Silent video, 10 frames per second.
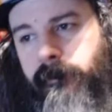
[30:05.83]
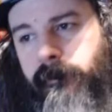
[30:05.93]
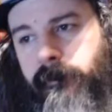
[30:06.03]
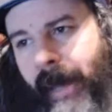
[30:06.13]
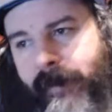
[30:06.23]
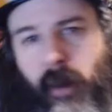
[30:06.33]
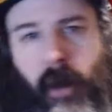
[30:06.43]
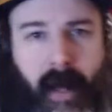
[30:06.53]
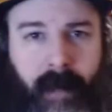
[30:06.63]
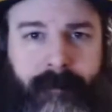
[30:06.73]

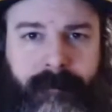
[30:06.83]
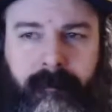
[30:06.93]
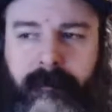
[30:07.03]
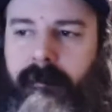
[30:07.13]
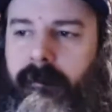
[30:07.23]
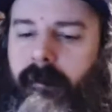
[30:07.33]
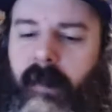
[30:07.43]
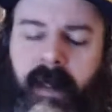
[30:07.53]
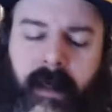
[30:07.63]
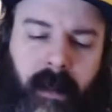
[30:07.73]
Avatar 8.
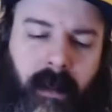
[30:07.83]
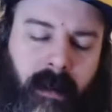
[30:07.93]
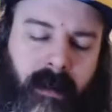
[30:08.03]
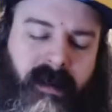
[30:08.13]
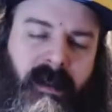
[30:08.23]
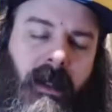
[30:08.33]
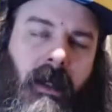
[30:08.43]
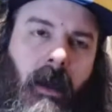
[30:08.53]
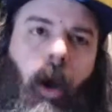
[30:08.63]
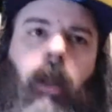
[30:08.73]
It is
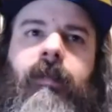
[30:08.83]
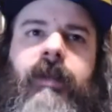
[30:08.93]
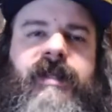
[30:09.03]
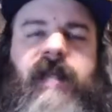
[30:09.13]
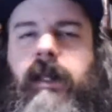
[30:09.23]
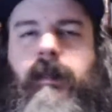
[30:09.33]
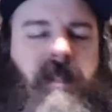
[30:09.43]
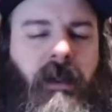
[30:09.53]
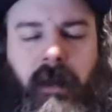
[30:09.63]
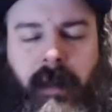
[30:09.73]
all of their setting
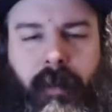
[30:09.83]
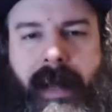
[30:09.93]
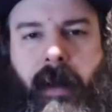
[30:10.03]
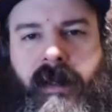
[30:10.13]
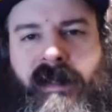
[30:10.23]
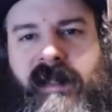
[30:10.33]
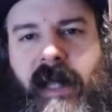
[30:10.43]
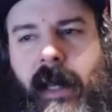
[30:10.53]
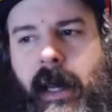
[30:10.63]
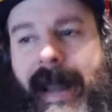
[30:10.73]
material they put out is
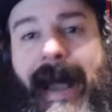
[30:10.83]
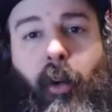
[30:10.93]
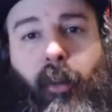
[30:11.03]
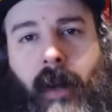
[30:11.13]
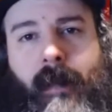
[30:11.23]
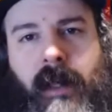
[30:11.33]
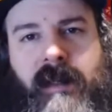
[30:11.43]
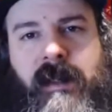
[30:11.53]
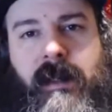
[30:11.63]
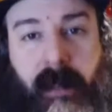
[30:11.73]
set on how grim
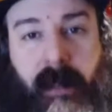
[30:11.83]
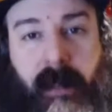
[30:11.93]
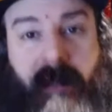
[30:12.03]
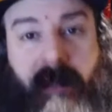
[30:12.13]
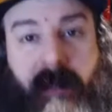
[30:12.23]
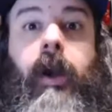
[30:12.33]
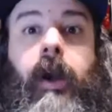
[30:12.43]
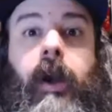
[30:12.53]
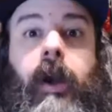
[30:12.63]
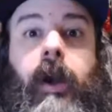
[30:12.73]
is it
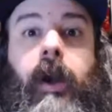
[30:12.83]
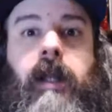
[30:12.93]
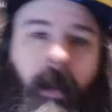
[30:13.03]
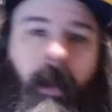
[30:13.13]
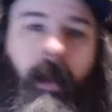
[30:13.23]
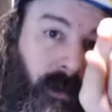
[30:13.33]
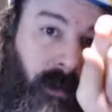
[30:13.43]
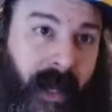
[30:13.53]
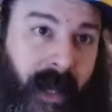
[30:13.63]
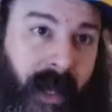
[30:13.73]
and what it is.
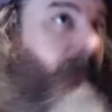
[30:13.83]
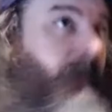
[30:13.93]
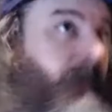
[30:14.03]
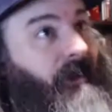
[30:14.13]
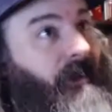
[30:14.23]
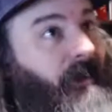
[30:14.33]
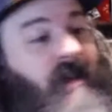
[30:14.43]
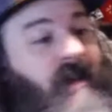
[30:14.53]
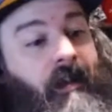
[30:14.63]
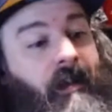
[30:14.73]
And this one's got like, there's
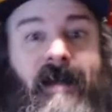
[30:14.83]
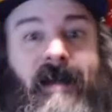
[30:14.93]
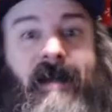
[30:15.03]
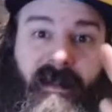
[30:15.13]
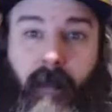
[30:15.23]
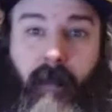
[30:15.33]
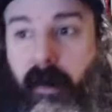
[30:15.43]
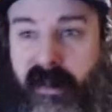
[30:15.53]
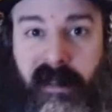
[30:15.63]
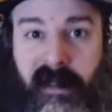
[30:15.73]
like a scale on the side
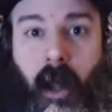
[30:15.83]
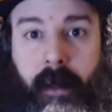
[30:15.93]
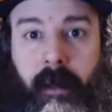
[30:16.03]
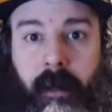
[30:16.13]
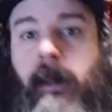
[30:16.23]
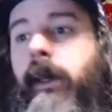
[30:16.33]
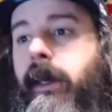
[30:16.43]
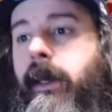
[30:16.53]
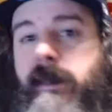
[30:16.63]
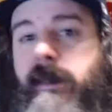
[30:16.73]
and it's marked slaughter.
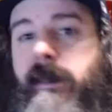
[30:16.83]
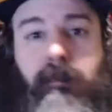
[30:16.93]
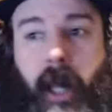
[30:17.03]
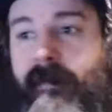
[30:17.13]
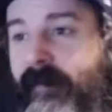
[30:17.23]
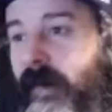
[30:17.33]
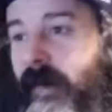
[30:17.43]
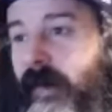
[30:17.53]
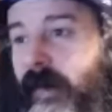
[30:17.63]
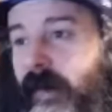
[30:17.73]
It is a blood
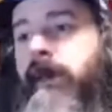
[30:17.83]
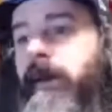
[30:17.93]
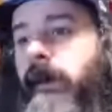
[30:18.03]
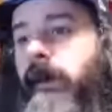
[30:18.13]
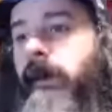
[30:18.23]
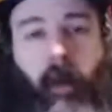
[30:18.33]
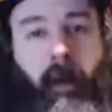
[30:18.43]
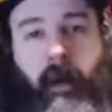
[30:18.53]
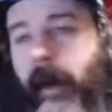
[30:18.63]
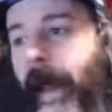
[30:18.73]
fest,
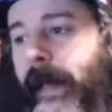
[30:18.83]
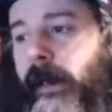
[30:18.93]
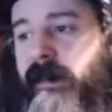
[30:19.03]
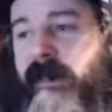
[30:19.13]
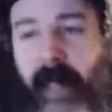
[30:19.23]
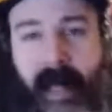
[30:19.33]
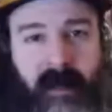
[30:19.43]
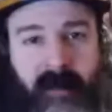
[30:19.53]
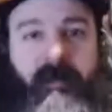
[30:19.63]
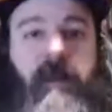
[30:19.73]
horror hack and
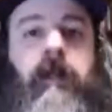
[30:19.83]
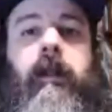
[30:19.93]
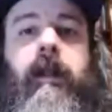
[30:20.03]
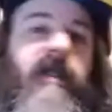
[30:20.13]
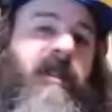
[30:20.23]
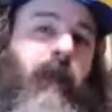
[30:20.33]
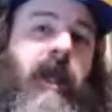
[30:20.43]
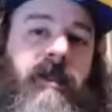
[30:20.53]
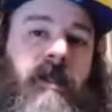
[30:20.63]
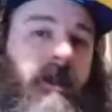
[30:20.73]
slash feel in
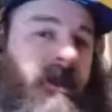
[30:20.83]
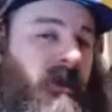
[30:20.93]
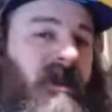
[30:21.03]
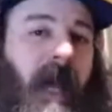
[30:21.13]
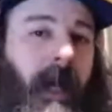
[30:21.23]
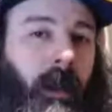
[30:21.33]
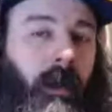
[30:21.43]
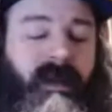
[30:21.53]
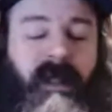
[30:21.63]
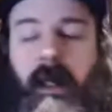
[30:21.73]
space in two
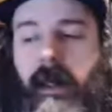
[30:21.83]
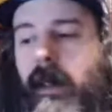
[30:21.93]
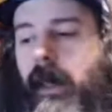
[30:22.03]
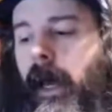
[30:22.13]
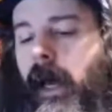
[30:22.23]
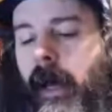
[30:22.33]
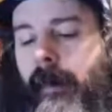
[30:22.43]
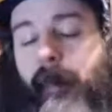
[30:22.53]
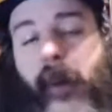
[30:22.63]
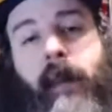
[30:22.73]
silos.
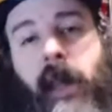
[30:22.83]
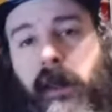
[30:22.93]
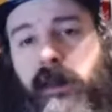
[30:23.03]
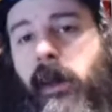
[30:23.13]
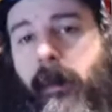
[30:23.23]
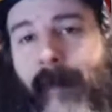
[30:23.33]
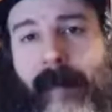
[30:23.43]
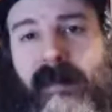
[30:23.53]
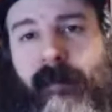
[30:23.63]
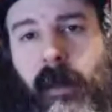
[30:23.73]
They brought me on to do all
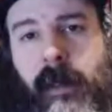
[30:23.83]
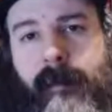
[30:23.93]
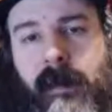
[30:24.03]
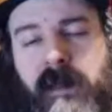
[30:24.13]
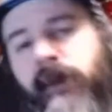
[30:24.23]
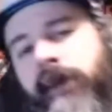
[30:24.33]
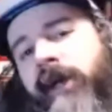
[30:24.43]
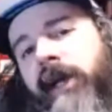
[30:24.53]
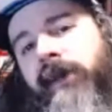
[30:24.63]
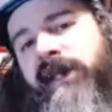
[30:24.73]
the maps for it.
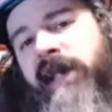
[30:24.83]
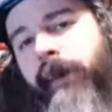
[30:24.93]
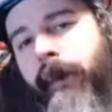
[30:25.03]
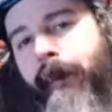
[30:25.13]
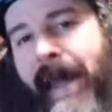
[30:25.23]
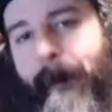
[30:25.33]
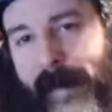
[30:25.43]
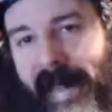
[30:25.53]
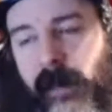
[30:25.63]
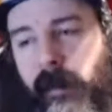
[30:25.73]
So there's also a separate
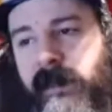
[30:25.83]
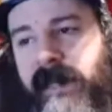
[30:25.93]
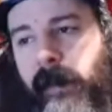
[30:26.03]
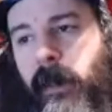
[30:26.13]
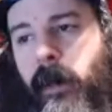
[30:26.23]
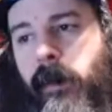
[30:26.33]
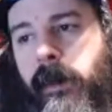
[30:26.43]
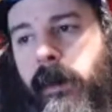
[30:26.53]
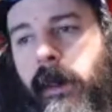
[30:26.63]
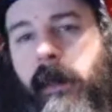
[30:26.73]
map pack you can
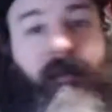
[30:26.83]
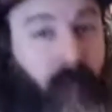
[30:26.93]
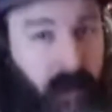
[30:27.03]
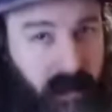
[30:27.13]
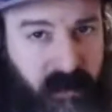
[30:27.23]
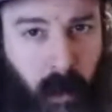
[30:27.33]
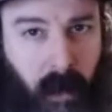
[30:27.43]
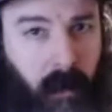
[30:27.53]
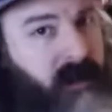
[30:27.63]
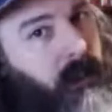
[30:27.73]
download. Free as
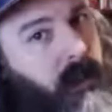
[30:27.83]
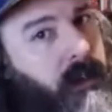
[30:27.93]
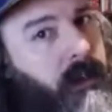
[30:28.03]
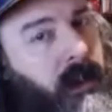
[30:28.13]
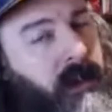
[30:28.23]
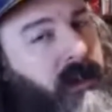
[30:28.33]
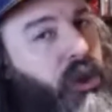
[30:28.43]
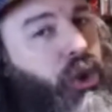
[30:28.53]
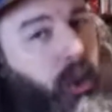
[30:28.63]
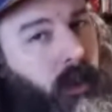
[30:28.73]
well until into
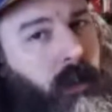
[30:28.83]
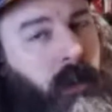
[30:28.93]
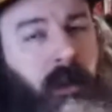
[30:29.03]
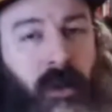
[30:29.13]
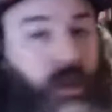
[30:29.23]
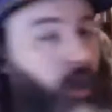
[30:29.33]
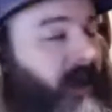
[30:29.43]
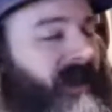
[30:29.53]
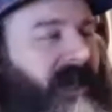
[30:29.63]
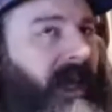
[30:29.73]
June. June
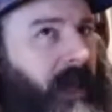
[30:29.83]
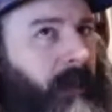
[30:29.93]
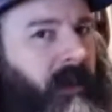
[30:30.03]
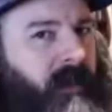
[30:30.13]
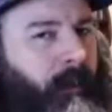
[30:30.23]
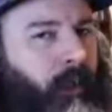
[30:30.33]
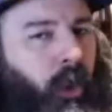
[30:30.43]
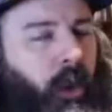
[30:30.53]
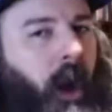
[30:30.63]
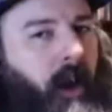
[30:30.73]
22nd, I believe they
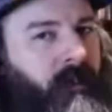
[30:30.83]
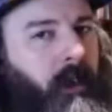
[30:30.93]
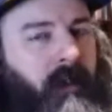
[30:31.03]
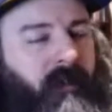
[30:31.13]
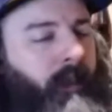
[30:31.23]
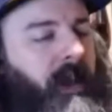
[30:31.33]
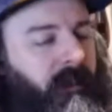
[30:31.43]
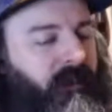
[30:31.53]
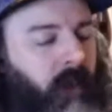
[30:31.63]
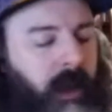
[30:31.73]
pull it off from being
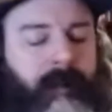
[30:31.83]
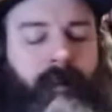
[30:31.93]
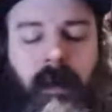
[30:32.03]
free.